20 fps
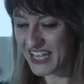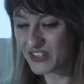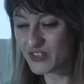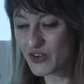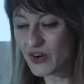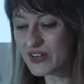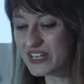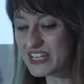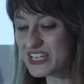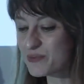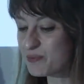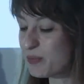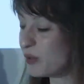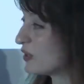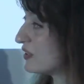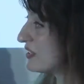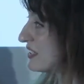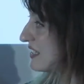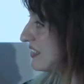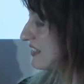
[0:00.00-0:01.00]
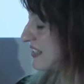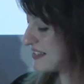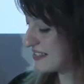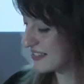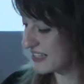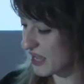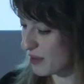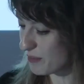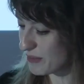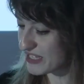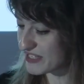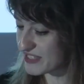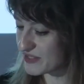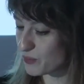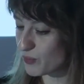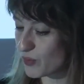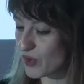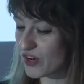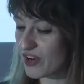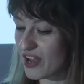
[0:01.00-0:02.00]
Turkey's political
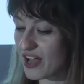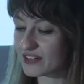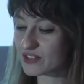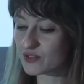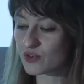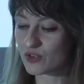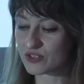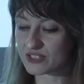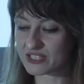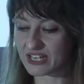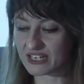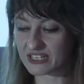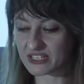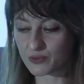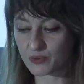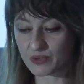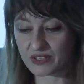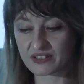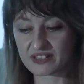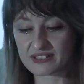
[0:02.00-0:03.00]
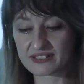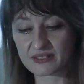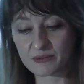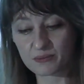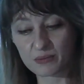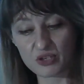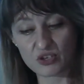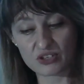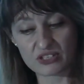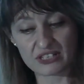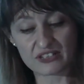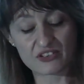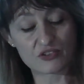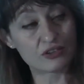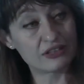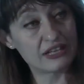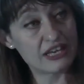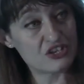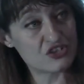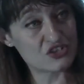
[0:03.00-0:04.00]
Islamists were not content with the symbiotic
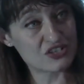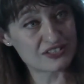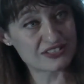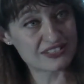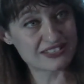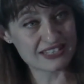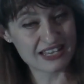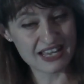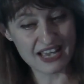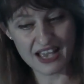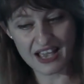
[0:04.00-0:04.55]
relations